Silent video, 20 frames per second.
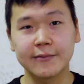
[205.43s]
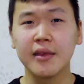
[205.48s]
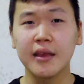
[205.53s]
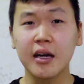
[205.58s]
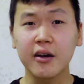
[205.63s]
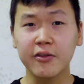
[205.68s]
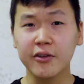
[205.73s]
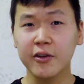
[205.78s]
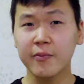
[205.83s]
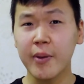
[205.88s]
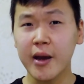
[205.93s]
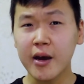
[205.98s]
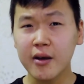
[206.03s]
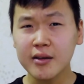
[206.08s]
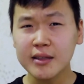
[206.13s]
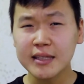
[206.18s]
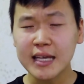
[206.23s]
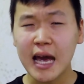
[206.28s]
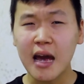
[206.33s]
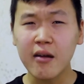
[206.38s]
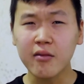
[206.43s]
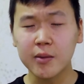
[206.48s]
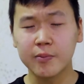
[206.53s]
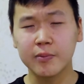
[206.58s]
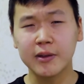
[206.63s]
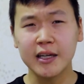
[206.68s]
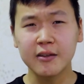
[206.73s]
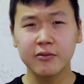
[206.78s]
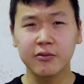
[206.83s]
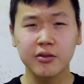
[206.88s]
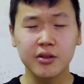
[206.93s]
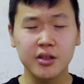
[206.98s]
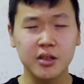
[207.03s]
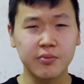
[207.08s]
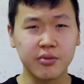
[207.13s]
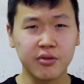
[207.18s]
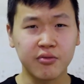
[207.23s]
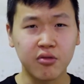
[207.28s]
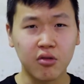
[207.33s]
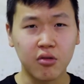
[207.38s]
Now, if your parents have applied for this
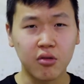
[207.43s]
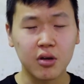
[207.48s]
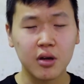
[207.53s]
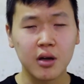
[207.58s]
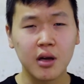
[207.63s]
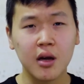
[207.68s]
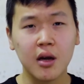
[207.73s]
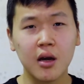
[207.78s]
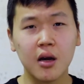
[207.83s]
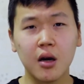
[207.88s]
before,